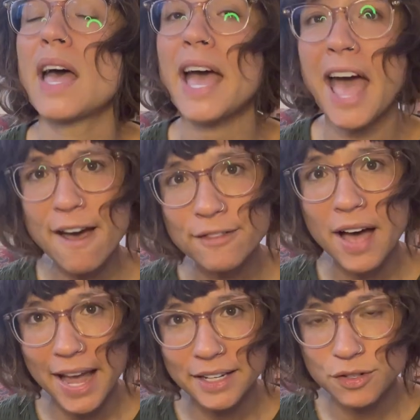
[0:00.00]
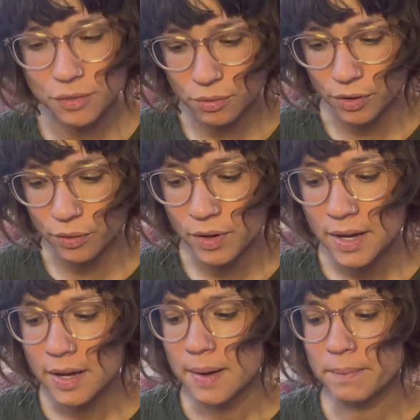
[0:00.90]
I have hiked through,
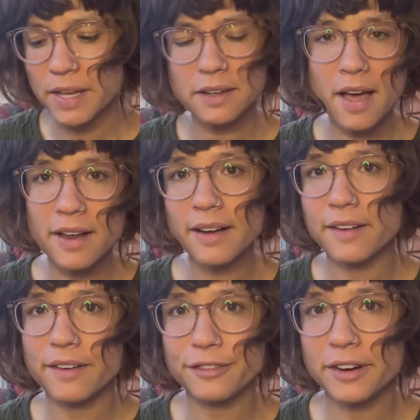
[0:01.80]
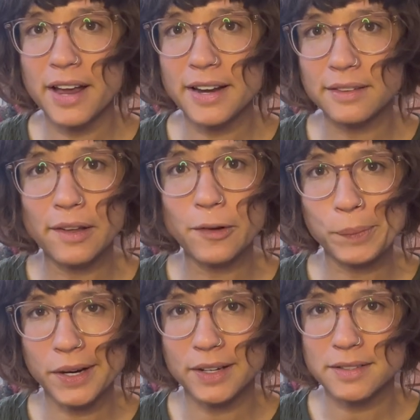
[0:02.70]
but not for any
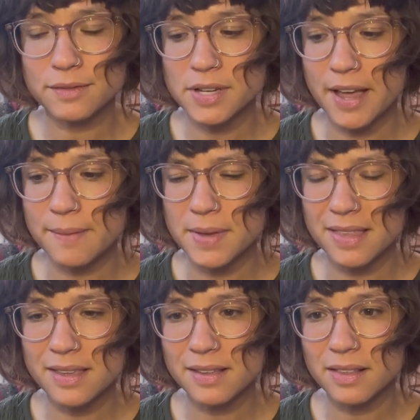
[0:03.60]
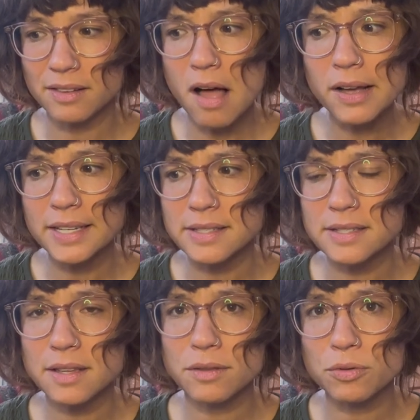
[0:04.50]
long periods of time. I think the
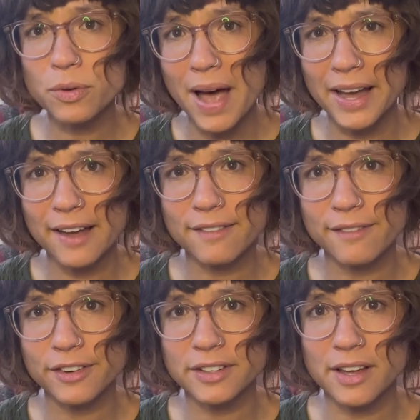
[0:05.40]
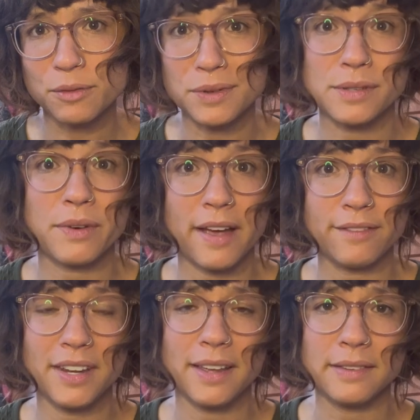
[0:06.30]
longest through hike I've ever done was
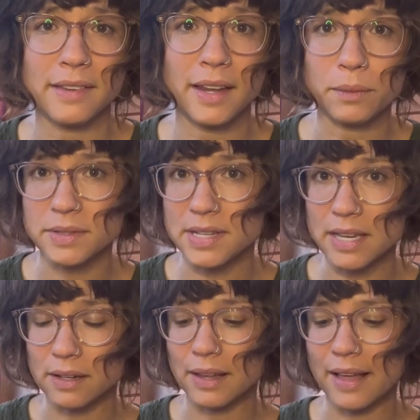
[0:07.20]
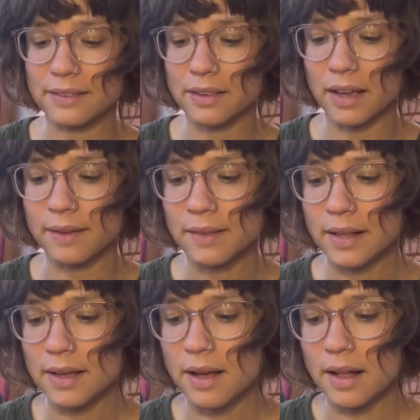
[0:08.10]
five days, and that was in Alaska
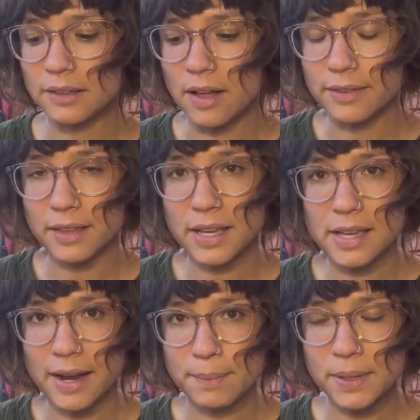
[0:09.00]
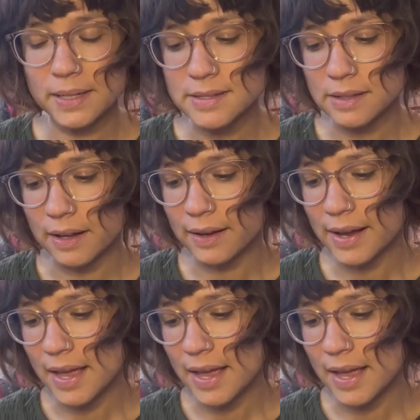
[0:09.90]
along the Kenai Peninsula.